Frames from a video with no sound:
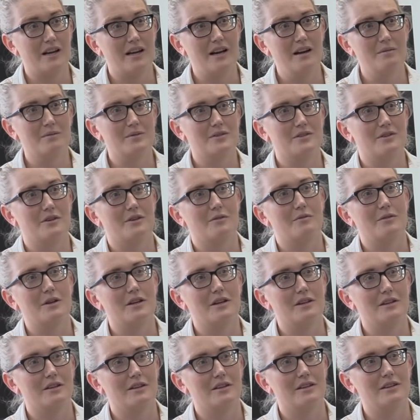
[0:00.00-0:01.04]
up, so we
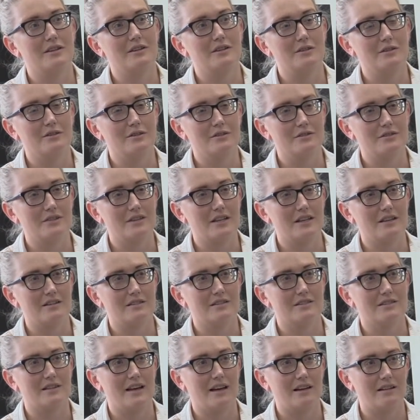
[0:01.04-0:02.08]
can use
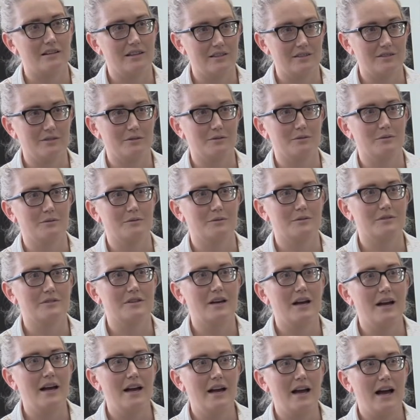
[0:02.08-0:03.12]
things like lentils
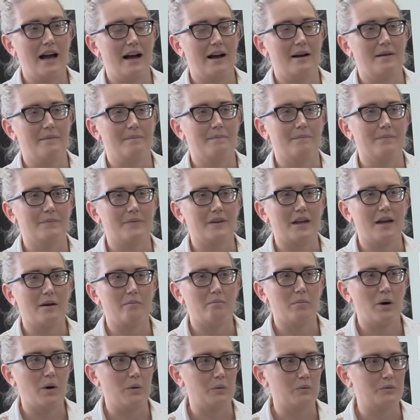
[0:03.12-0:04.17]

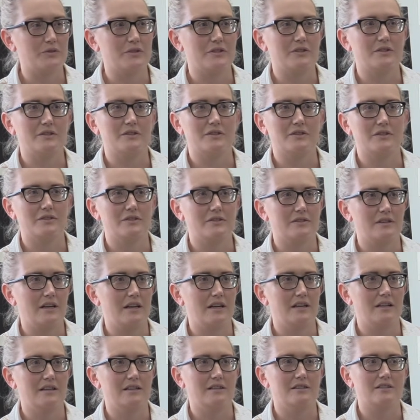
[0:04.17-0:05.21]
and pulses
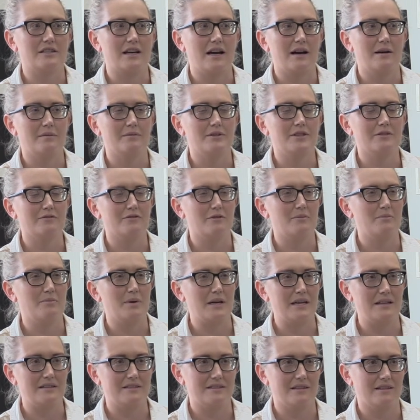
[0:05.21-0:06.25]
and different
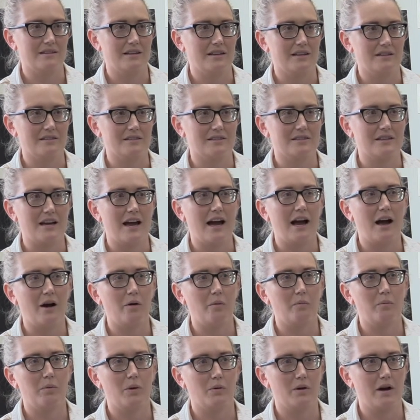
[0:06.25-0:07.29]
beans and things to
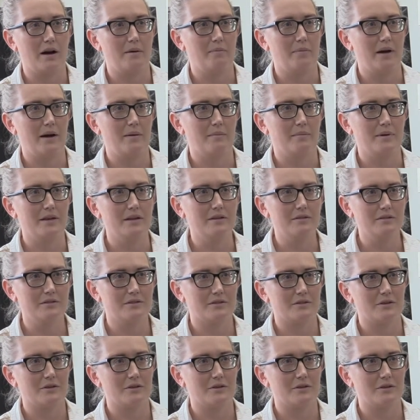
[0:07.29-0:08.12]
help bulk up our meals.